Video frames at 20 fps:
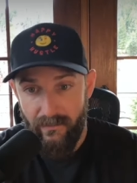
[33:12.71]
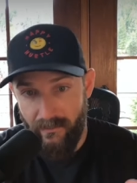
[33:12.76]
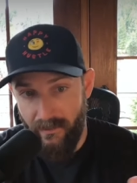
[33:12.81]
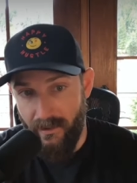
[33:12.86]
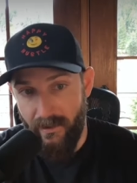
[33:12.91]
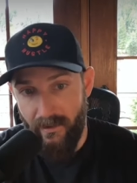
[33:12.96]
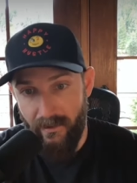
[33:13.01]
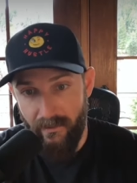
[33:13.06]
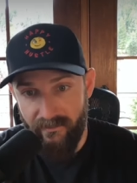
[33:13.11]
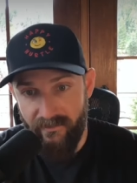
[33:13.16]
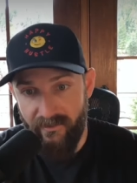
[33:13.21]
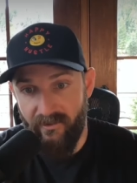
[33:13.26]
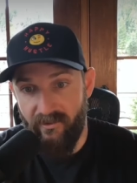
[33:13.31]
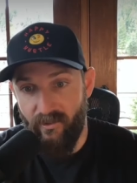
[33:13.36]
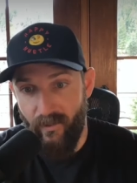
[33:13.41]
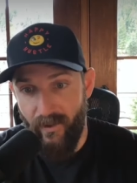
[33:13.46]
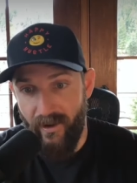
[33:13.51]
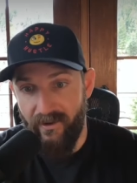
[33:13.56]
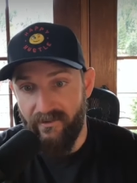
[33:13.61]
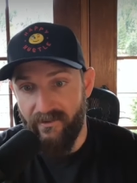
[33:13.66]
you know,
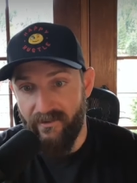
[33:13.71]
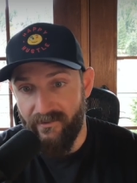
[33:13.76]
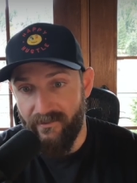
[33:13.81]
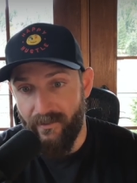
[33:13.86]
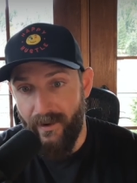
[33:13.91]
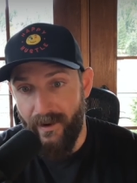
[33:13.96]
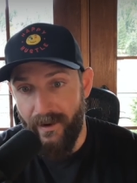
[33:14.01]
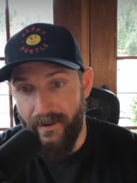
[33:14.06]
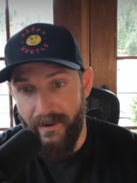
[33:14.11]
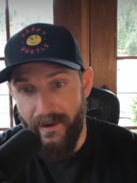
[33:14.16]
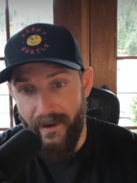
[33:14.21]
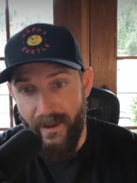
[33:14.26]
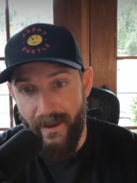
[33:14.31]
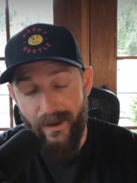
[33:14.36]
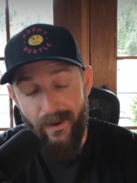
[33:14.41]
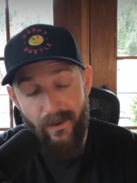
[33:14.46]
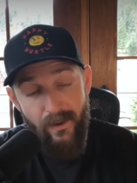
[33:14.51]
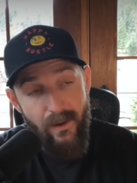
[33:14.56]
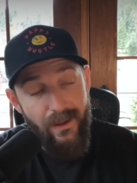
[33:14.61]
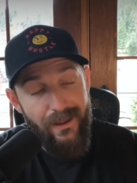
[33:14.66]
situations right
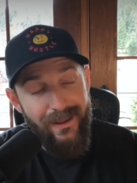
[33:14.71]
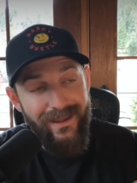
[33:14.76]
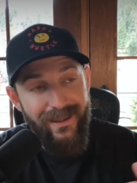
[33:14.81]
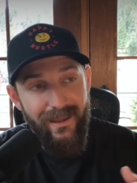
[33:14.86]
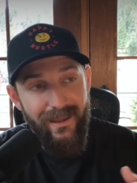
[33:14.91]
now,